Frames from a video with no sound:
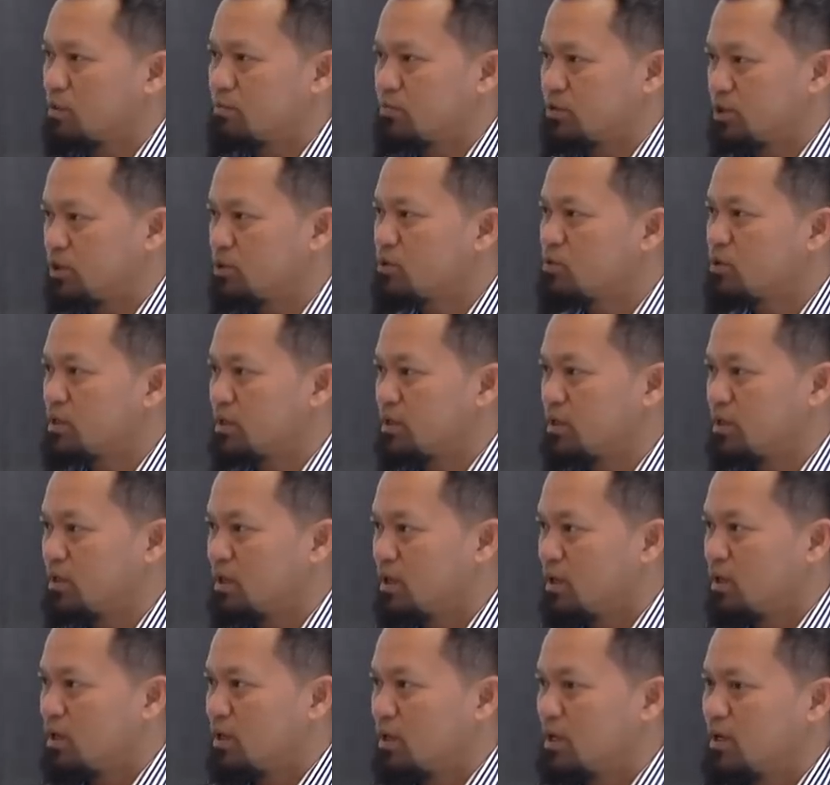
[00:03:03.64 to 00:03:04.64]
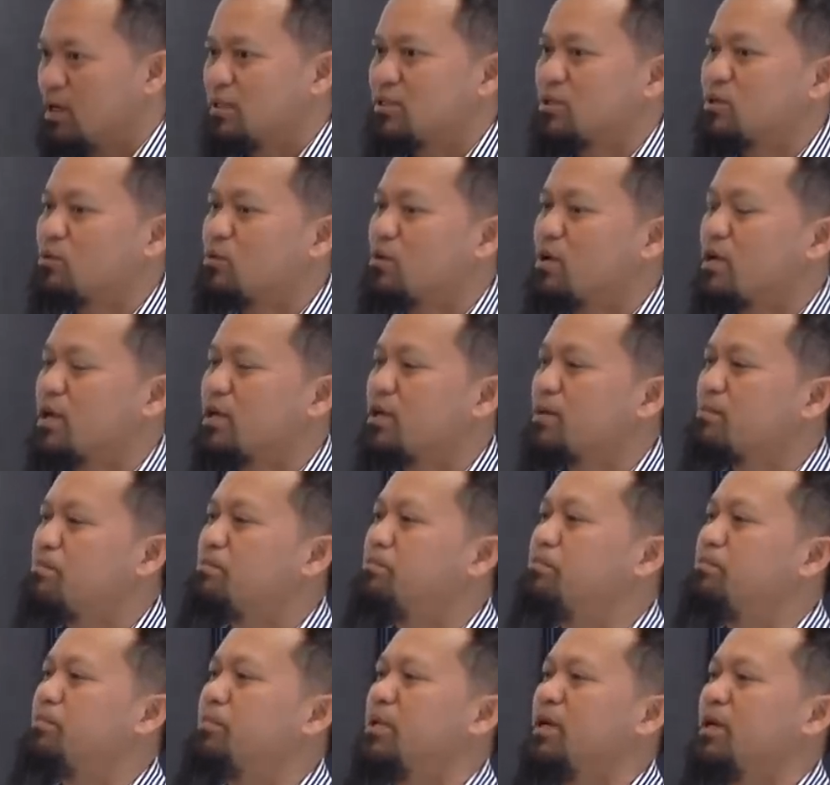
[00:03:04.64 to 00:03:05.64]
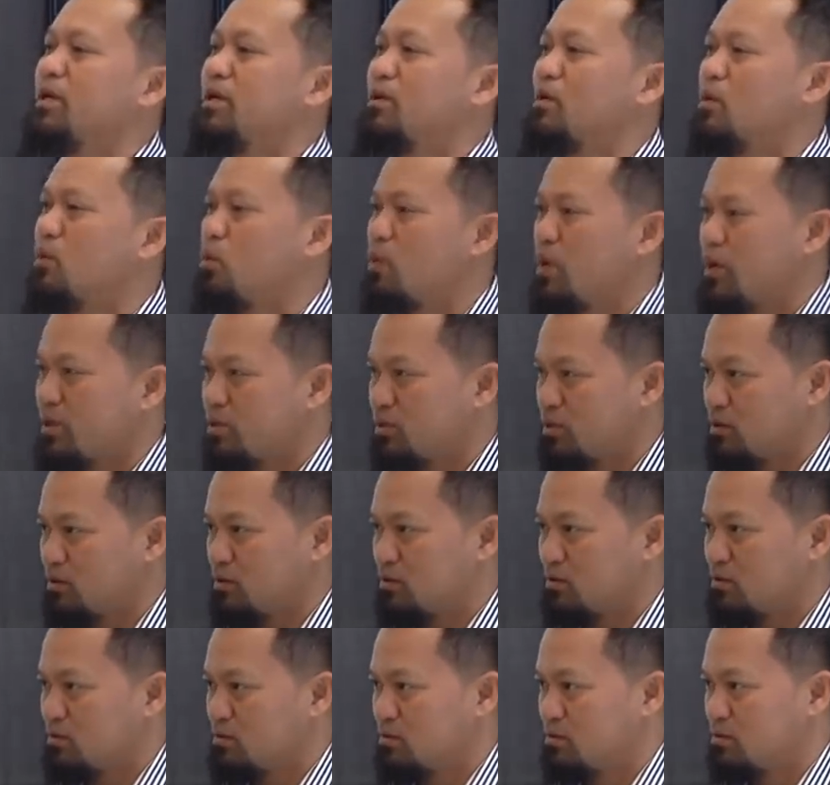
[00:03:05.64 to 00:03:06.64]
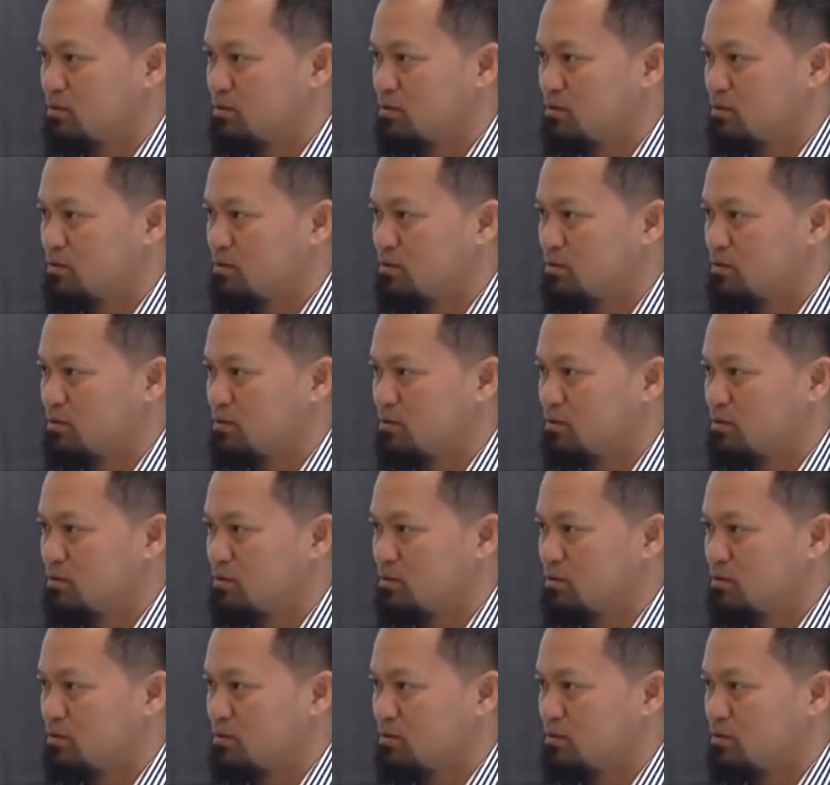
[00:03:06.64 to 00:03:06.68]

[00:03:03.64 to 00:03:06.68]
of jewelry, it's create a big questions.